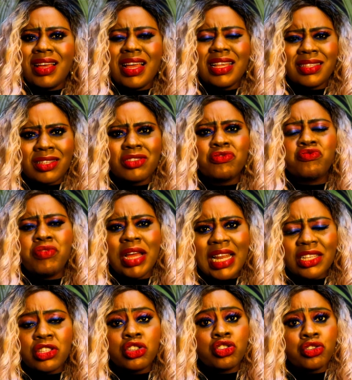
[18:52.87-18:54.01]
It's
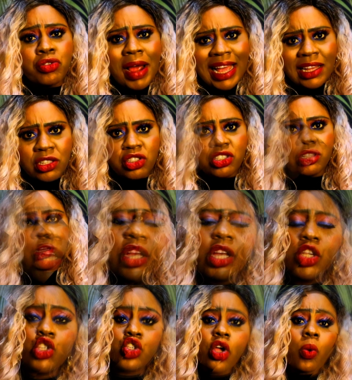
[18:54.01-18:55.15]
really strange.
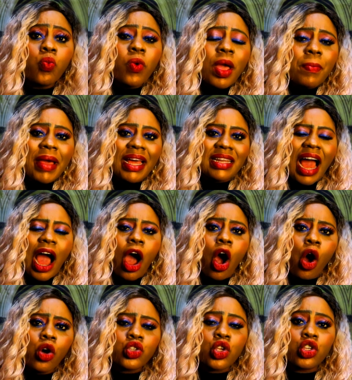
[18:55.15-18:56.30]
Some women are
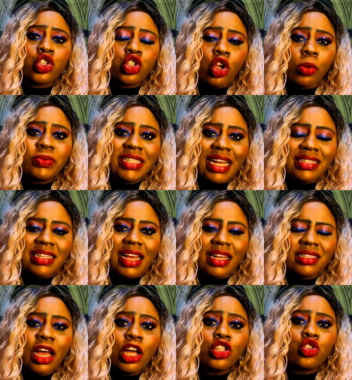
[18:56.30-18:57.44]
also
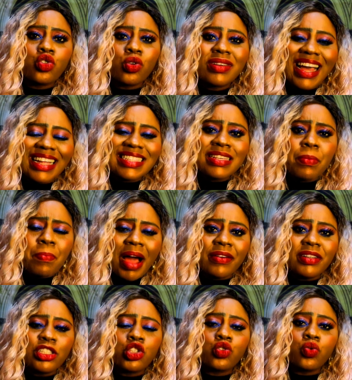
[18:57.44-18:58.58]
subjected to getting
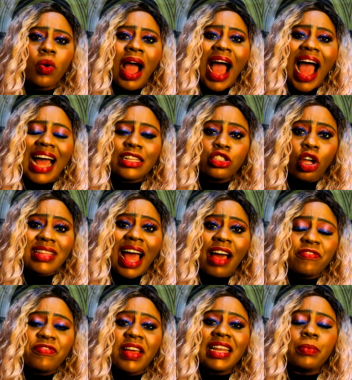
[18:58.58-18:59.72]
married to another
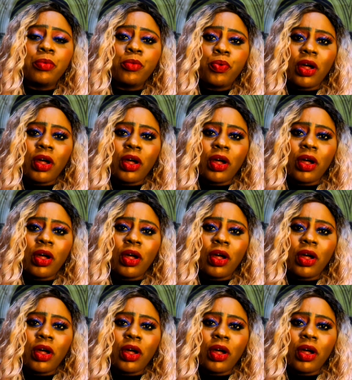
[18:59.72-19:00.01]
available